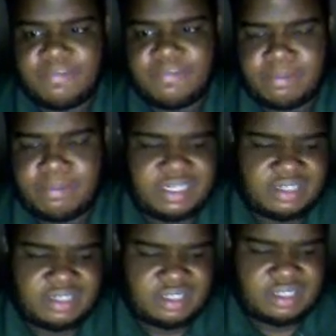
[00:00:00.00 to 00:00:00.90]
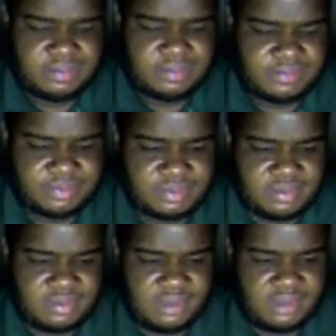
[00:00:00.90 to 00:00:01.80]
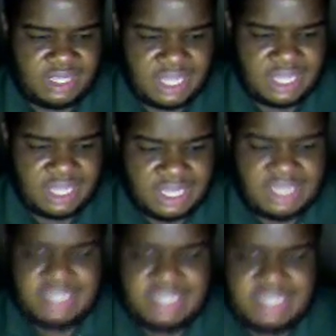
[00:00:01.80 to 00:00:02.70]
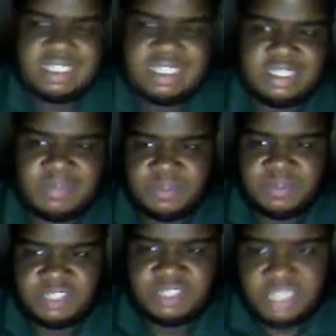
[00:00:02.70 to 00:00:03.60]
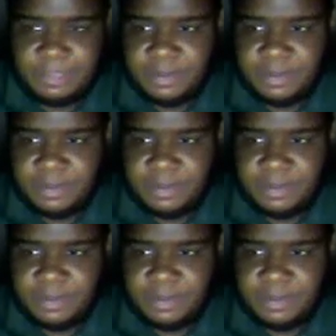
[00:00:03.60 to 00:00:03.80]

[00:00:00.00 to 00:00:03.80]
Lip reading: But you know, it's a decent, fair price.